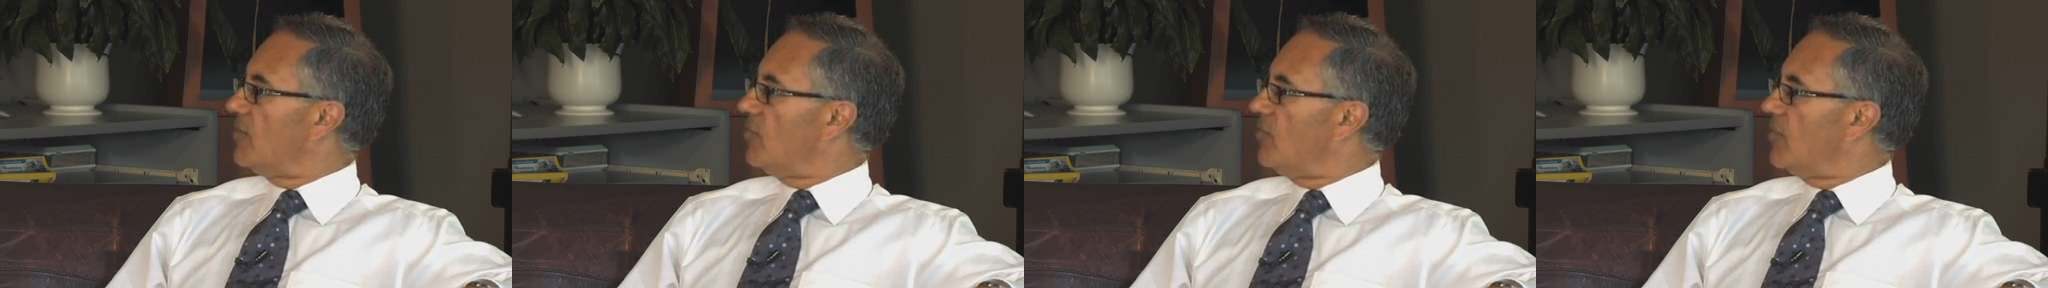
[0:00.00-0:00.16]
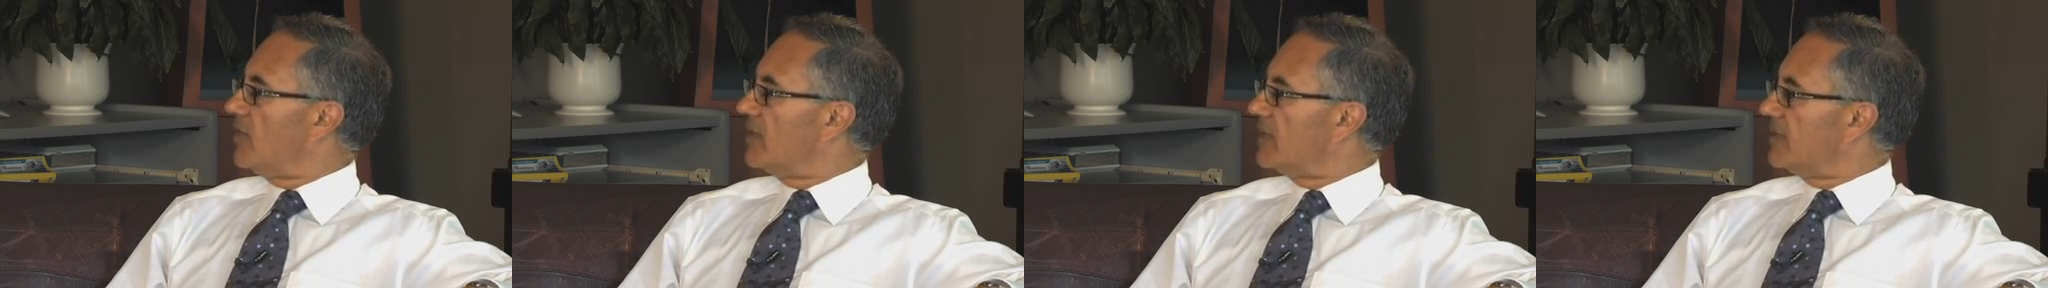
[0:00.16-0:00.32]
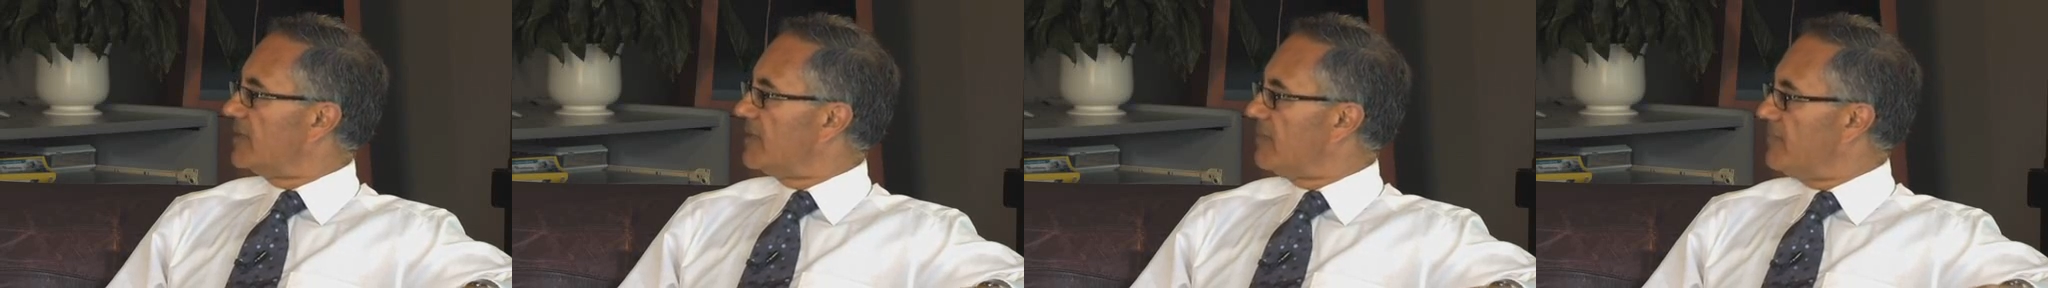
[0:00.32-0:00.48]

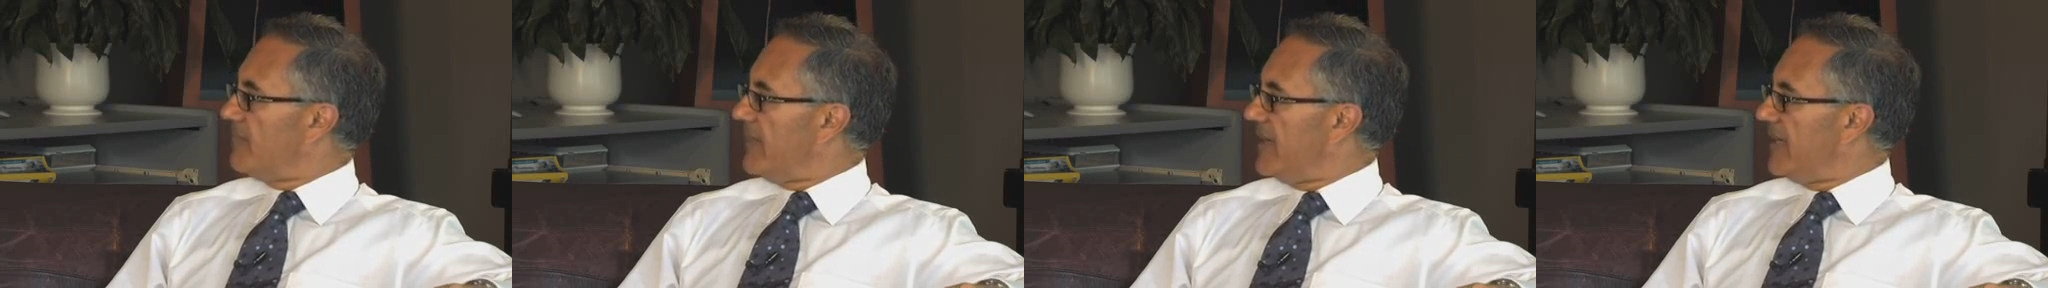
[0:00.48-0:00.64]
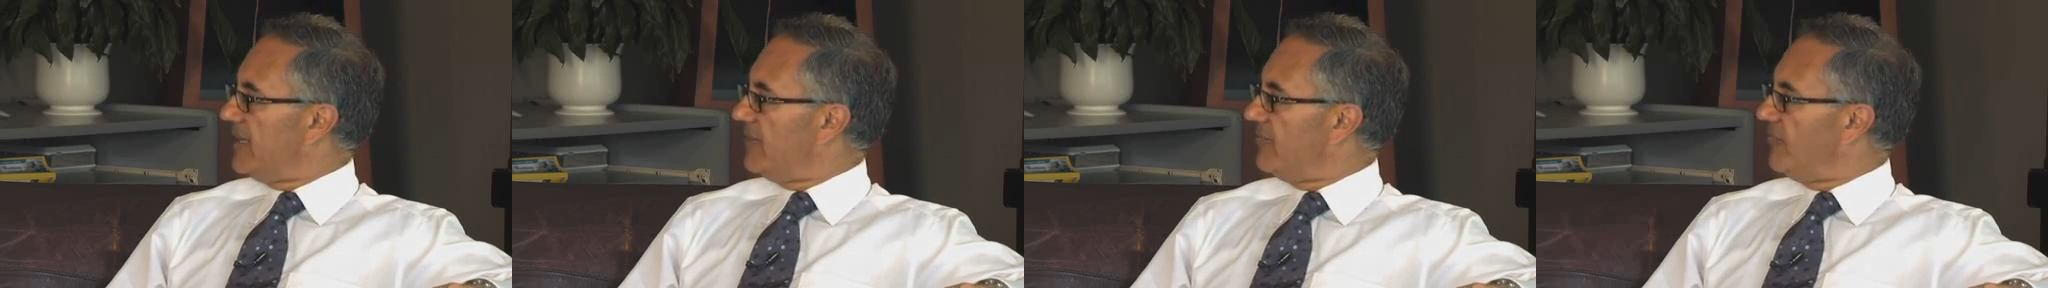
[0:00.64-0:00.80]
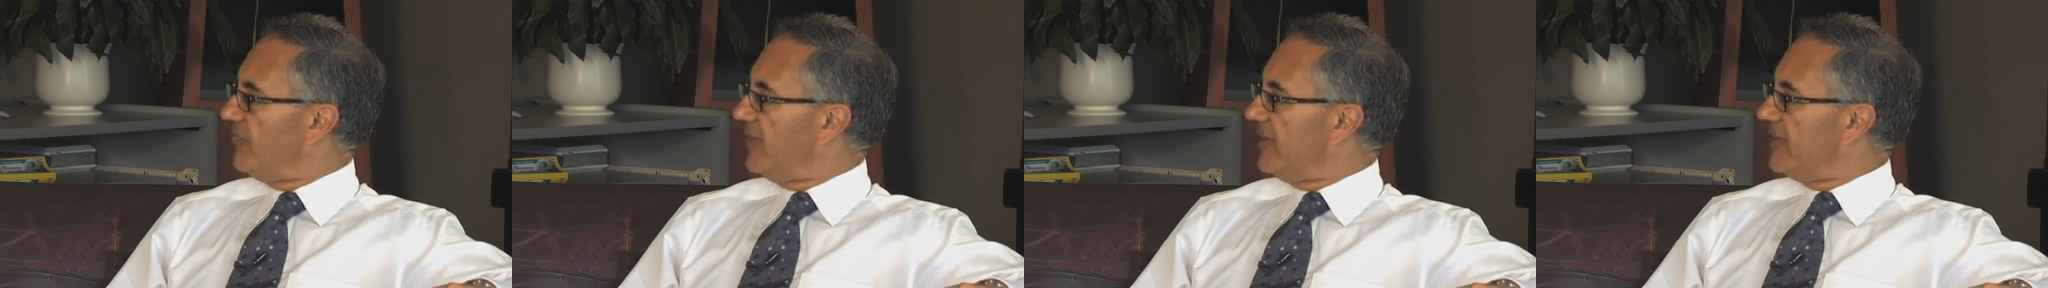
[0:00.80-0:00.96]
what are the
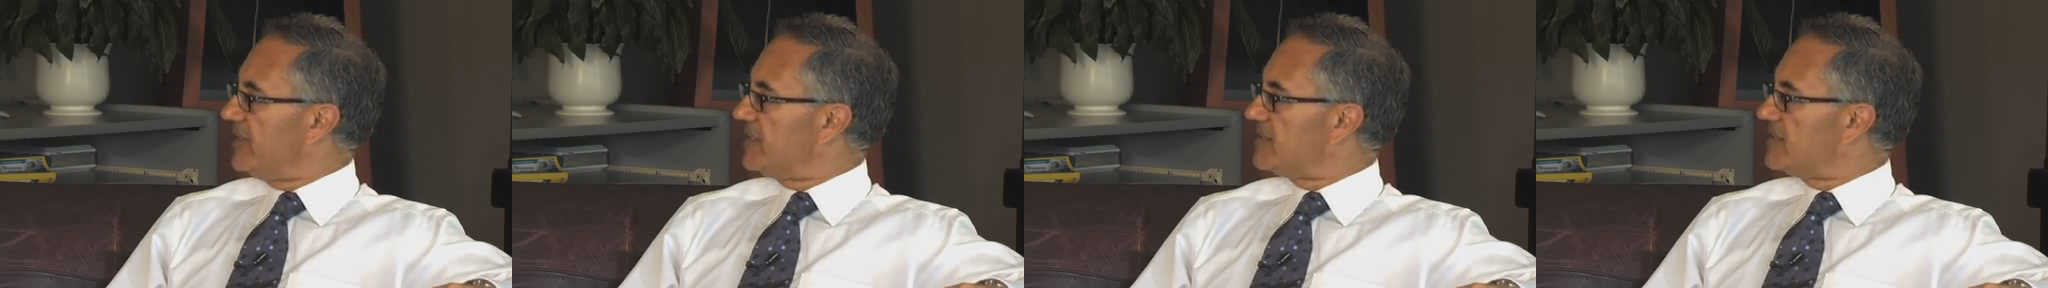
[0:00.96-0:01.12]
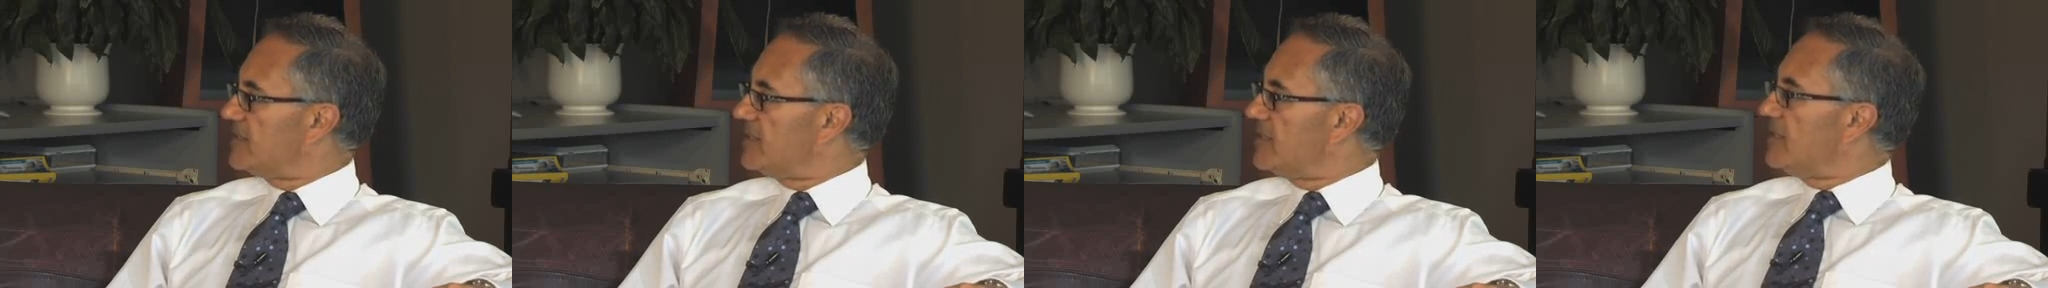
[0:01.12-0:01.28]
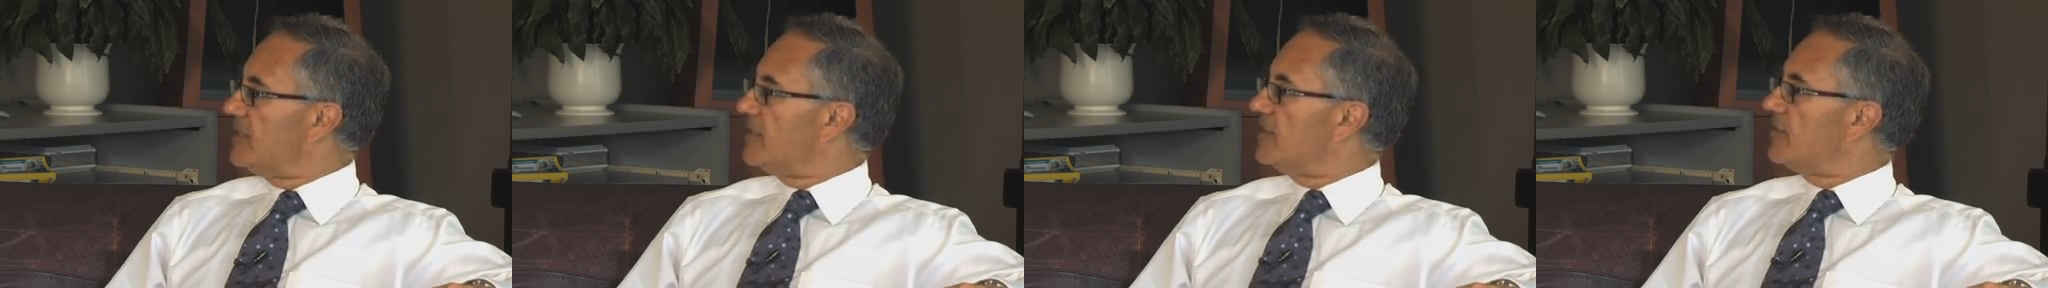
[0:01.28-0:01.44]

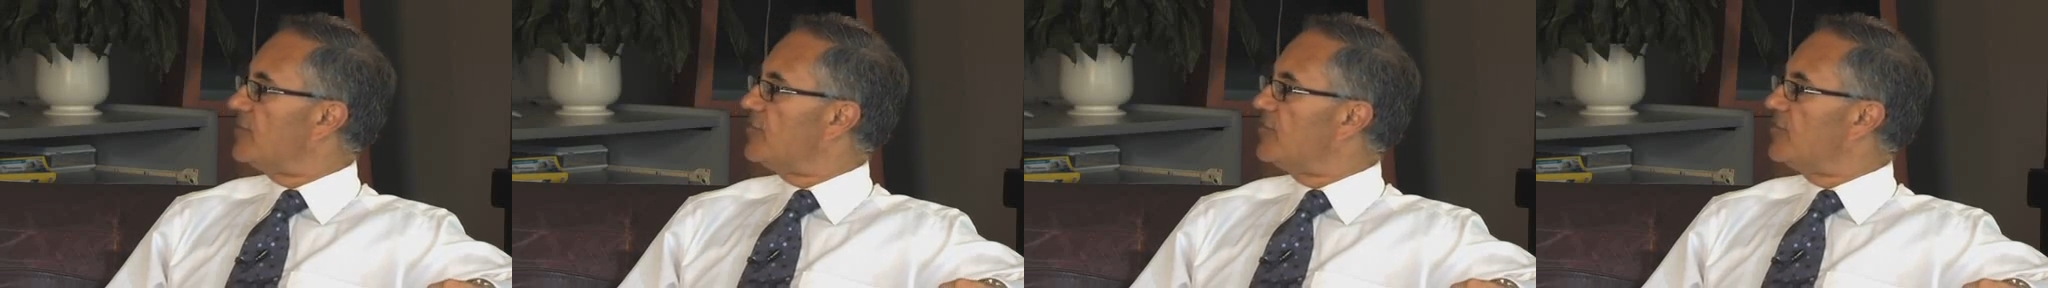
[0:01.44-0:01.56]
benefits,